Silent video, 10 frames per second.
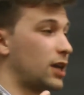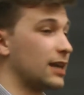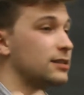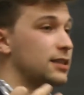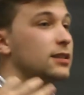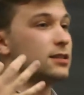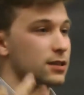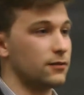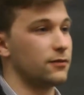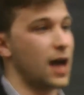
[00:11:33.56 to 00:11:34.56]

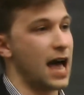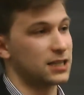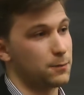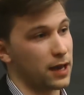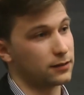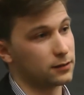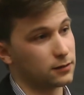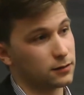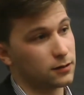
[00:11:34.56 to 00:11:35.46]
quantitative aspect